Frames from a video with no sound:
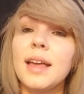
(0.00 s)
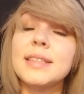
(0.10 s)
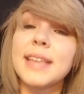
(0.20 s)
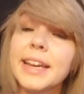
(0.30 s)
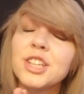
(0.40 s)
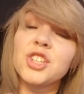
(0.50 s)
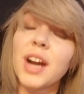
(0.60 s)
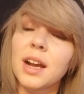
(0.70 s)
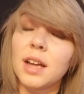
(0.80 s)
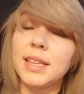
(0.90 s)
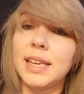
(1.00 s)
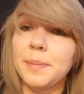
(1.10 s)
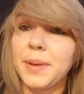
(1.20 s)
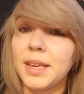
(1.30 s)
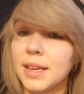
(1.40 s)
Second track on the
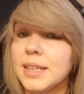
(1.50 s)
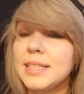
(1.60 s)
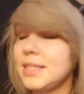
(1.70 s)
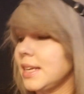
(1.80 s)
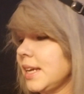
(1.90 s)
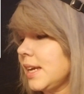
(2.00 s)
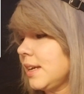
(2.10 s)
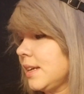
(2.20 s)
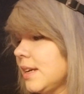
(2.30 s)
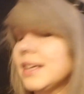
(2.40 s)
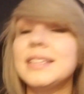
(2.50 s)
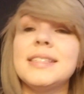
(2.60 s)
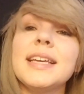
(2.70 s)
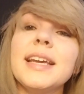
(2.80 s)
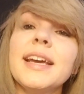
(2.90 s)
EP, City
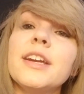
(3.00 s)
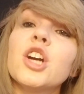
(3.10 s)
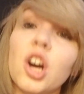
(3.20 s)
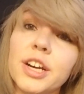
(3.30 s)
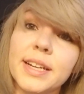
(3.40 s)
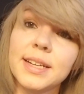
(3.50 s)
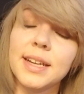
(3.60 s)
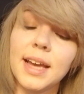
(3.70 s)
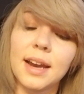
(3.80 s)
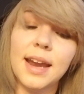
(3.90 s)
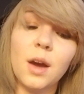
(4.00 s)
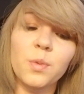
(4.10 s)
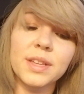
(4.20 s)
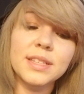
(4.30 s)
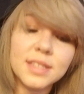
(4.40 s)
in a Garden. Now
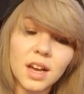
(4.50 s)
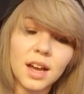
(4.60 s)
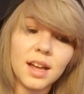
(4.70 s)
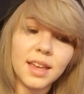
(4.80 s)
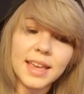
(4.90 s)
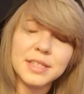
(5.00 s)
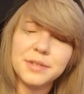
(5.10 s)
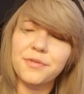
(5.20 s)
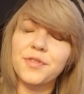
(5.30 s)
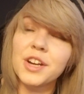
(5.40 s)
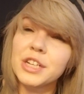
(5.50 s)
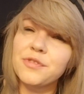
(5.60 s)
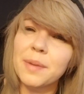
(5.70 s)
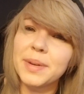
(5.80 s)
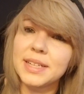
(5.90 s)
this song is very
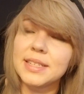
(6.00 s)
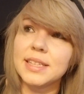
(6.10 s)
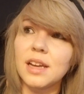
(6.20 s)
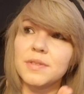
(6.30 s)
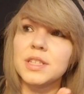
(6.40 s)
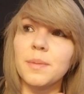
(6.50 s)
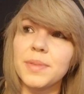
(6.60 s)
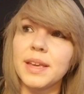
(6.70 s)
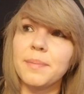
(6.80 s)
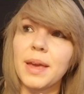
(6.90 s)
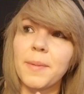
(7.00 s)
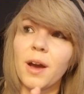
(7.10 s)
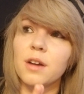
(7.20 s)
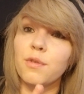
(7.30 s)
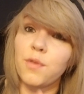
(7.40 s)
reminiscent of something maybe
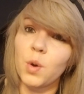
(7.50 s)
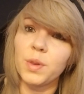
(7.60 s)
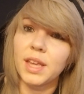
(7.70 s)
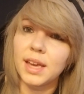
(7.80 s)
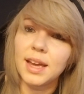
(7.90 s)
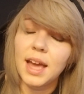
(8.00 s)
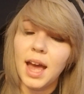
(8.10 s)
on Folie,